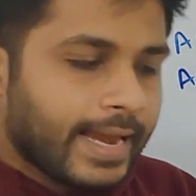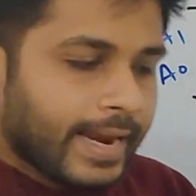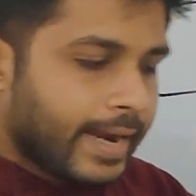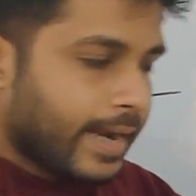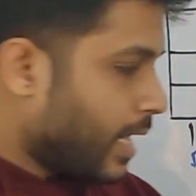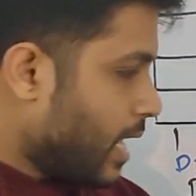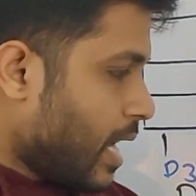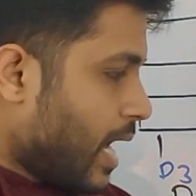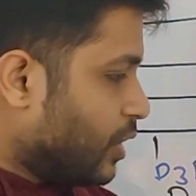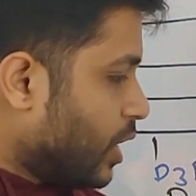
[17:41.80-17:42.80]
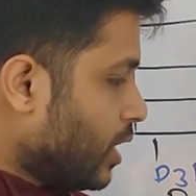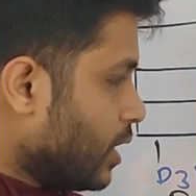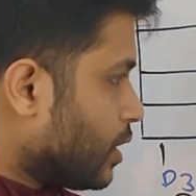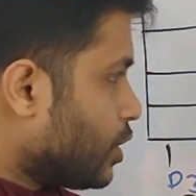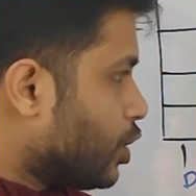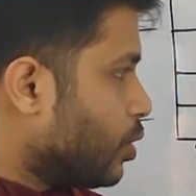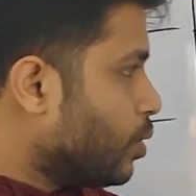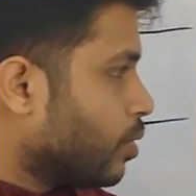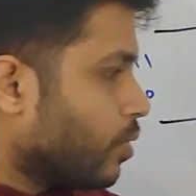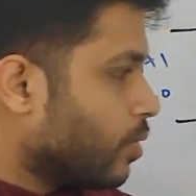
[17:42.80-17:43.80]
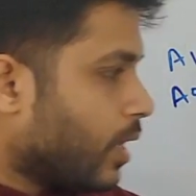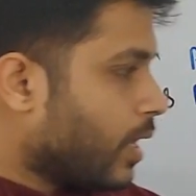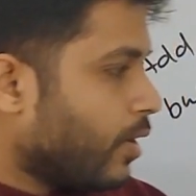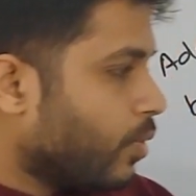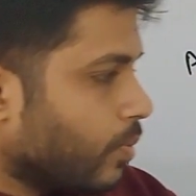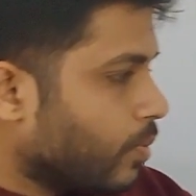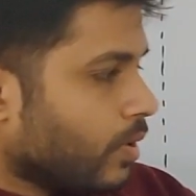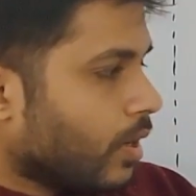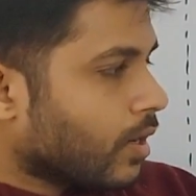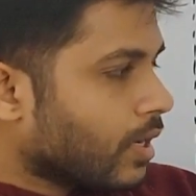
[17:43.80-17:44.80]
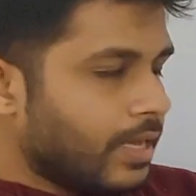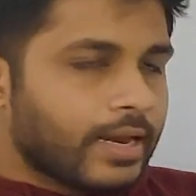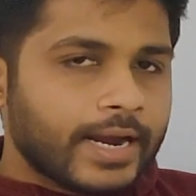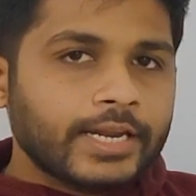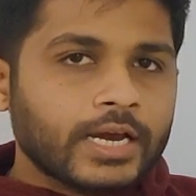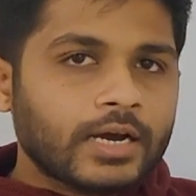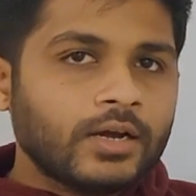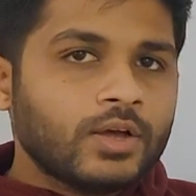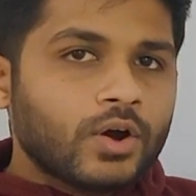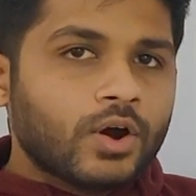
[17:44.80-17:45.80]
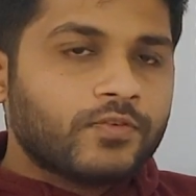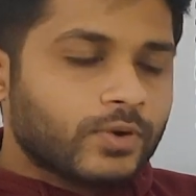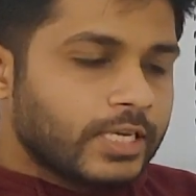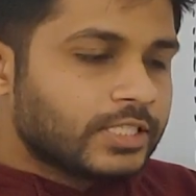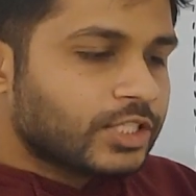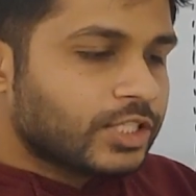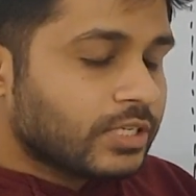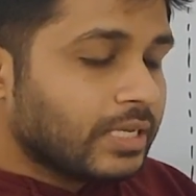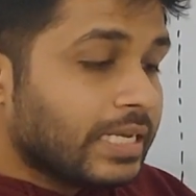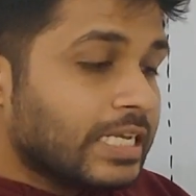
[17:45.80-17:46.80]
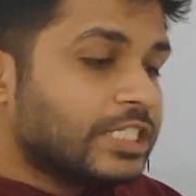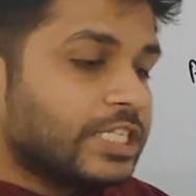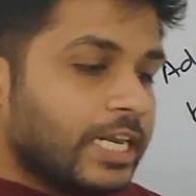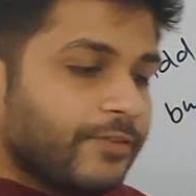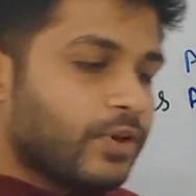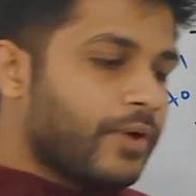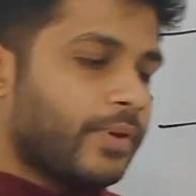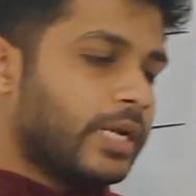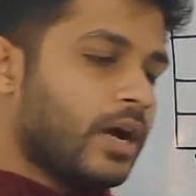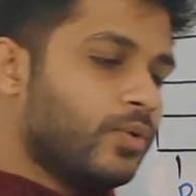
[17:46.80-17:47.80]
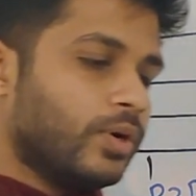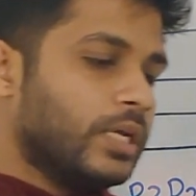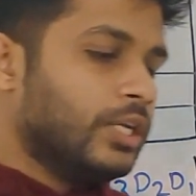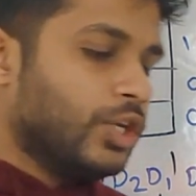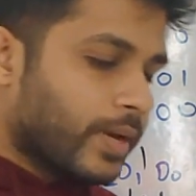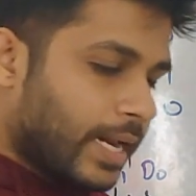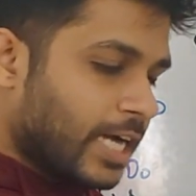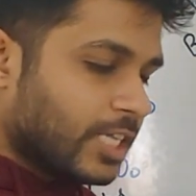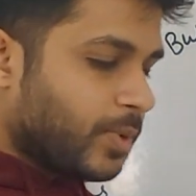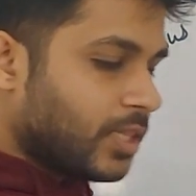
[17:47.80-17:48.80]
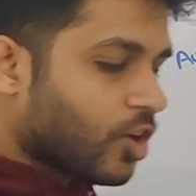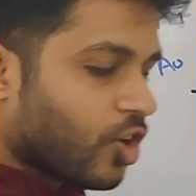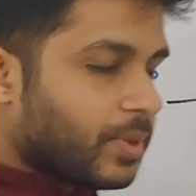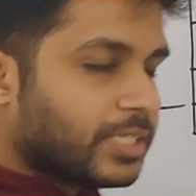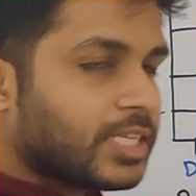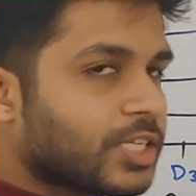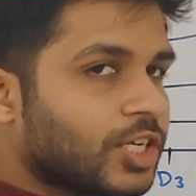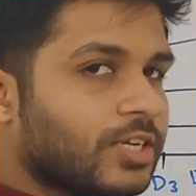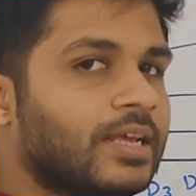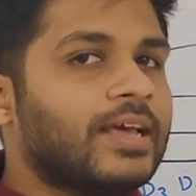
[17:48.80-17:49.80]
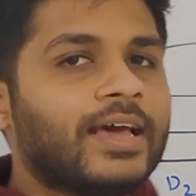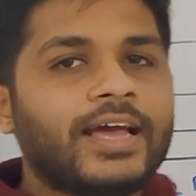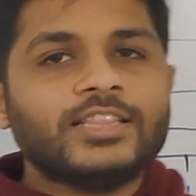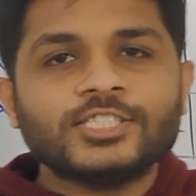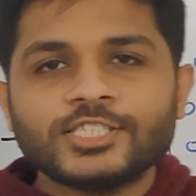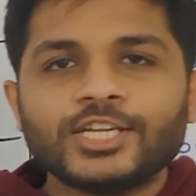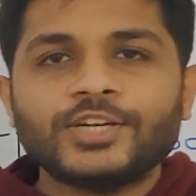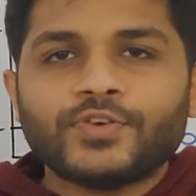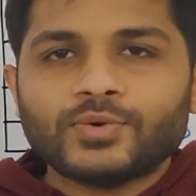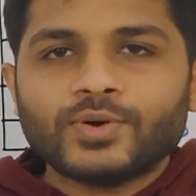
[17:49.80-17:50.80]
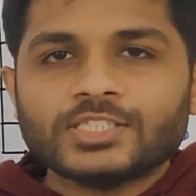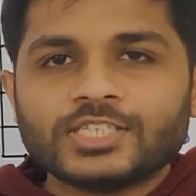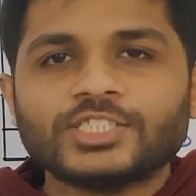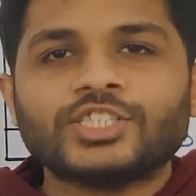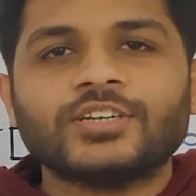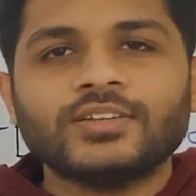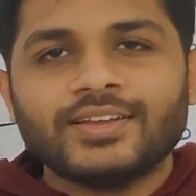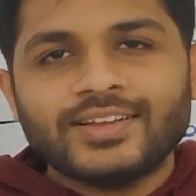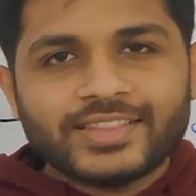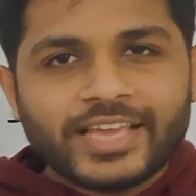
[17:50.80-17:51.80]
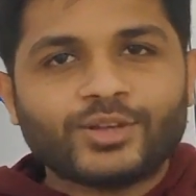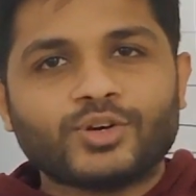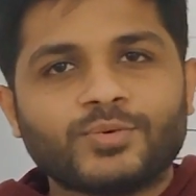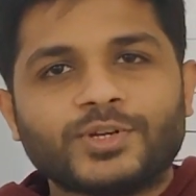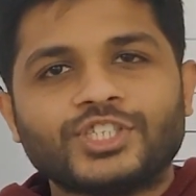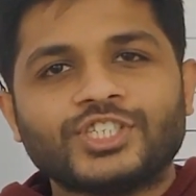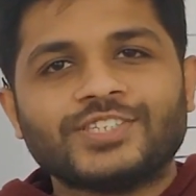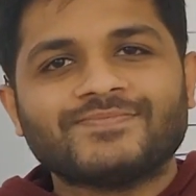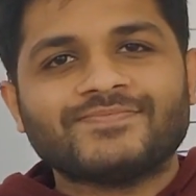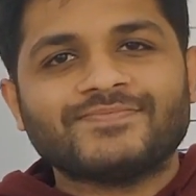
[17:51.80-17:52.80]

And I think you have a clear idea of today's session. Still, if you have any doubt, you can ask me in the comment section. And this is it for today's session. Thank you so much.